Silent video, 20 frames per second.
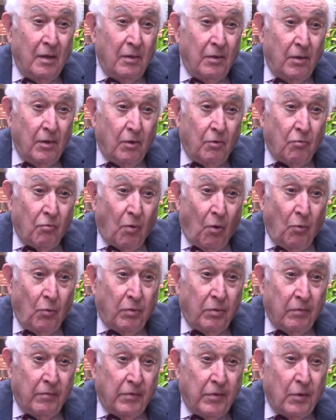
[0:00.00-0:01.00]
the
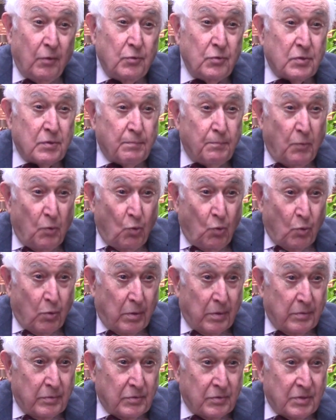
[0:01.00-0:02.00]
growth of those
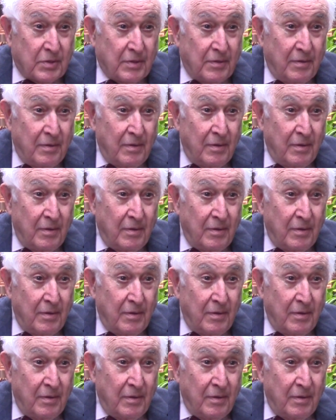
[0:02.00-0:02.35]
spores.